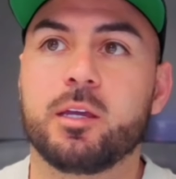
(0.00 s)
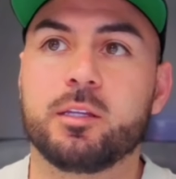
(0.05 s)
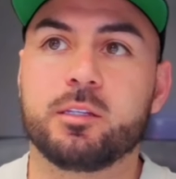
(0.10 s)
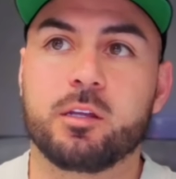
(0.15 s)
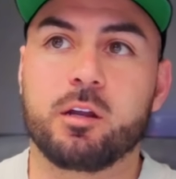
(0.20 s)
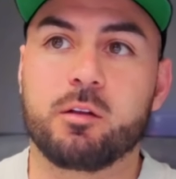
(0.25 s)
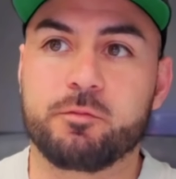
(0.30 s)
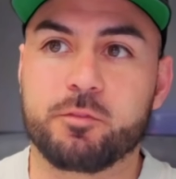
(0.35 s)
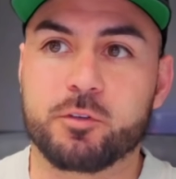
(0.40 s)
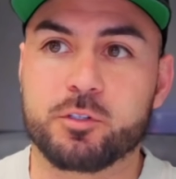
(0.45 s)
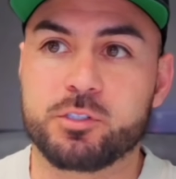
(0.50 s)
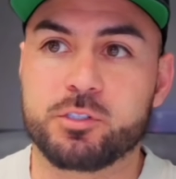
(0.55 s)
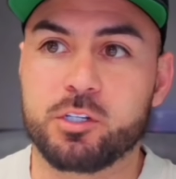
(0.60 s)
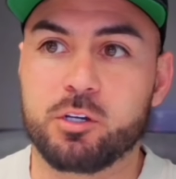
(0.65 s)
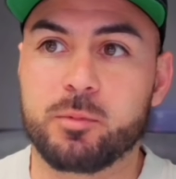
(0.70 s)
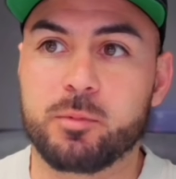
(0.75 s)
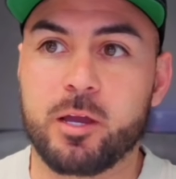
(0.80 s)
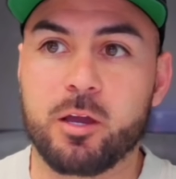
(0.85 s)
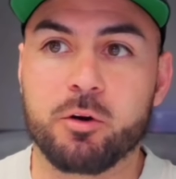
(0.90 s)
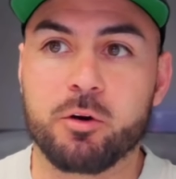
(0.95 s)
and then on
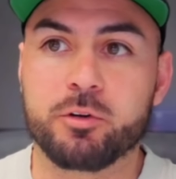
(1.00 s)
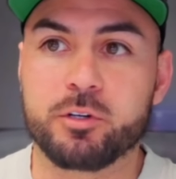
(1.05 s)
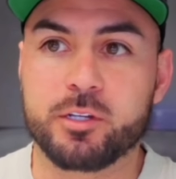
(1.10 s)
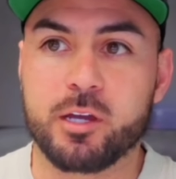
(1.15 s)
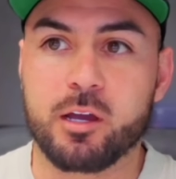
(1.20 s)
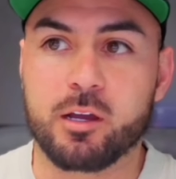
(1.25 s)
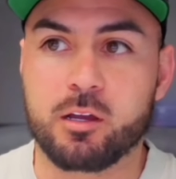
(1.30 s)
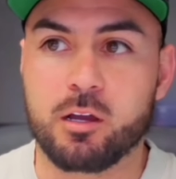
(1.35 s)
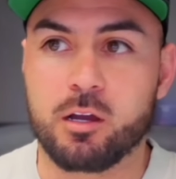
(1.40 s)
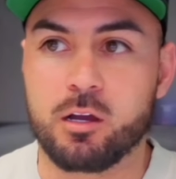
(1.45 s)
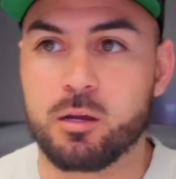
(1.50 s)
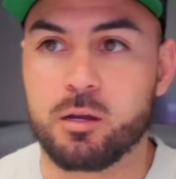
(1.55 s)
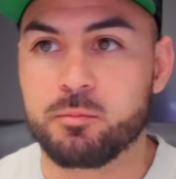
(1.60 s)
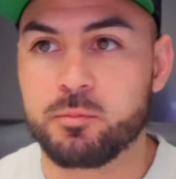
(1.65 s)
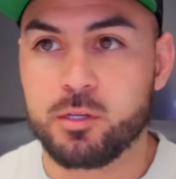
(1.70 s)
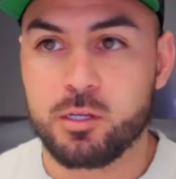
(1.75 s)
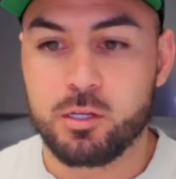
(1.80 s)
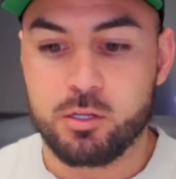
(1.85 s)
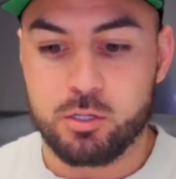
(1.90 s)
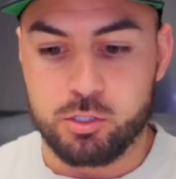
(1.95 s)

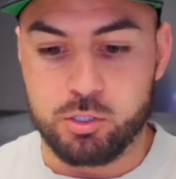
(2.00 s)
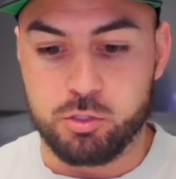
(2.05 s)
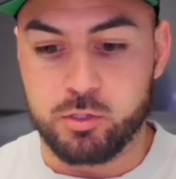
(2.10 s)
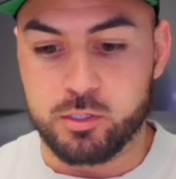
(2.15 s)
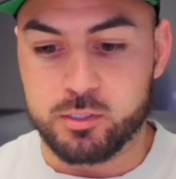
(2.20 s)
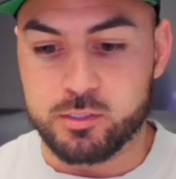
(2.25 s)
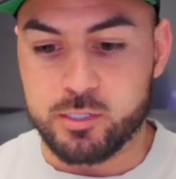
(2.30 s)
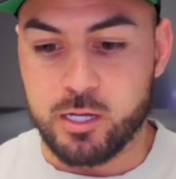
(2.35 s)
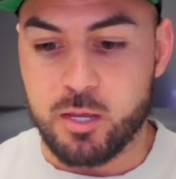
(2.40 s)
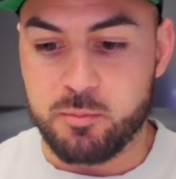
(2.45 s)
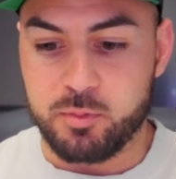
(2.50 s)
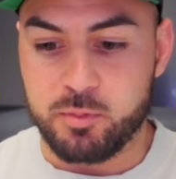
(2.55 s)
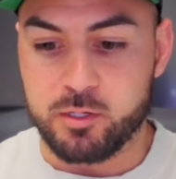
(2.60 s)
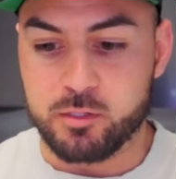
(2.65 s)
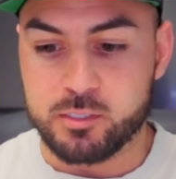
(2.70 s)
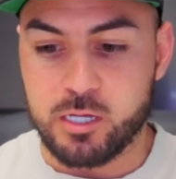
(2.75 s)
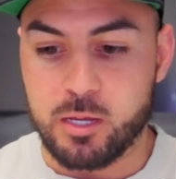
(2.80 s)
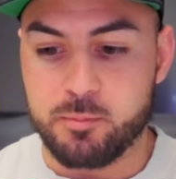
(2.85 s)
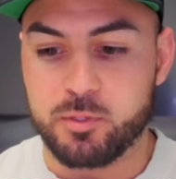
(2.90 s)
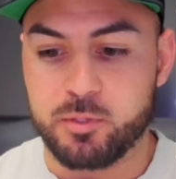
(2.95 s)
forsalebyowner.com, you can I'll
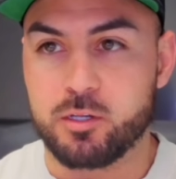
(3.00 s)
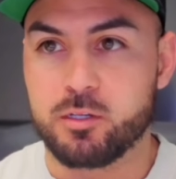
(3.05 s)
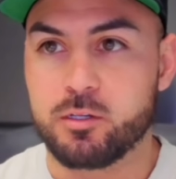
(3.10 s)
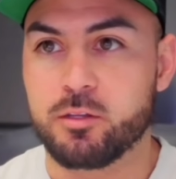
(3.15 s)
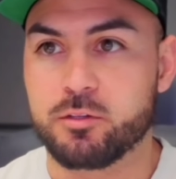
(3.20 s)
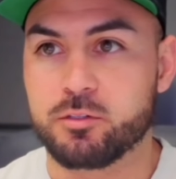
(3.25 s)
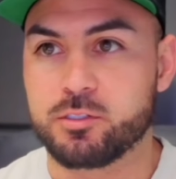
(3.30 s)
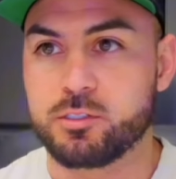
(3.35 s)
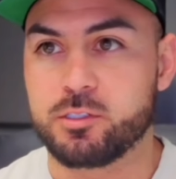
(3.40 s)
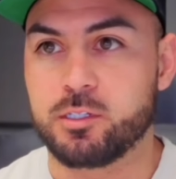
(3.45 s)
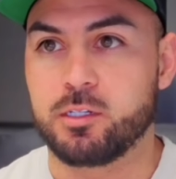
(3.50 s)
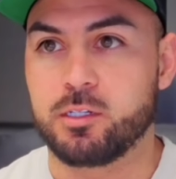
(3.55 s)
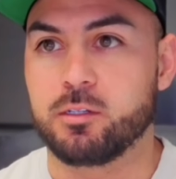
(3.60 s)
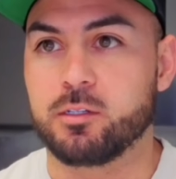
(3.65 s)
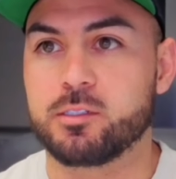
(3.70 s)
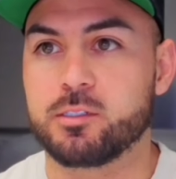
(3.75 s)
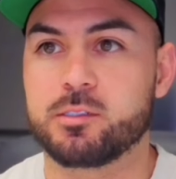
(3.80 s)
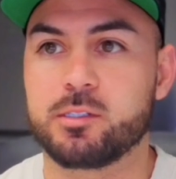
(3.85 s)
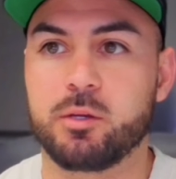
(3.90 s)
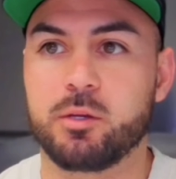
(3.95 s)
type in another city.
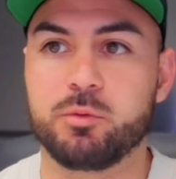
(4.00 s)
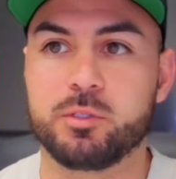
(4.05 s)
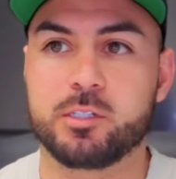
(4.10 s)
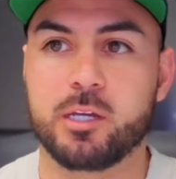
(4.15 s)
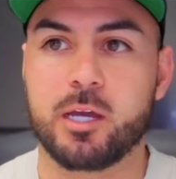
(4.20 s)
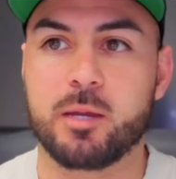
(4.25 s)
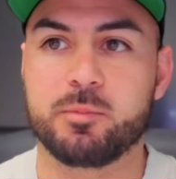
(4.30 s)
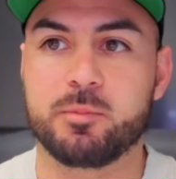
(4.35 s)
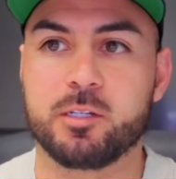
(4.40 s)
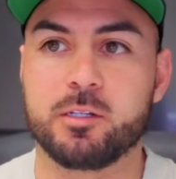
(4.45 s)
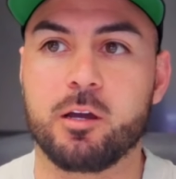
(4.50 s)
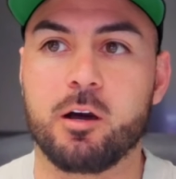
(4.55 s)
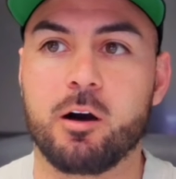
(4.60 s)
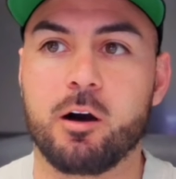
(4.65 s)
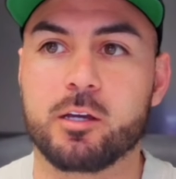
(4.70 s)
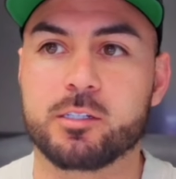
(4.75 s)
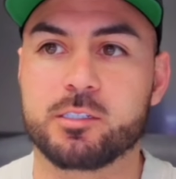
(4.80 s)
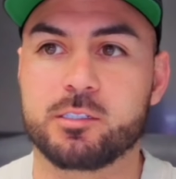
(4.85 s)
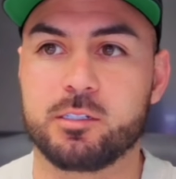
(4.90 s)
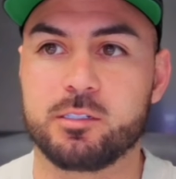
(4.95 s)
Let's say we typed in
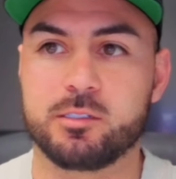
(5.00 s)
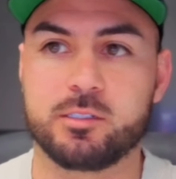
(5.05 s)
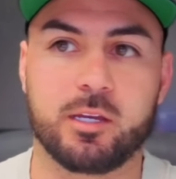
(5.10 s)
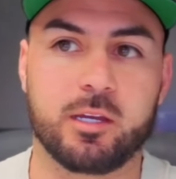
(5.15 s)
Austin,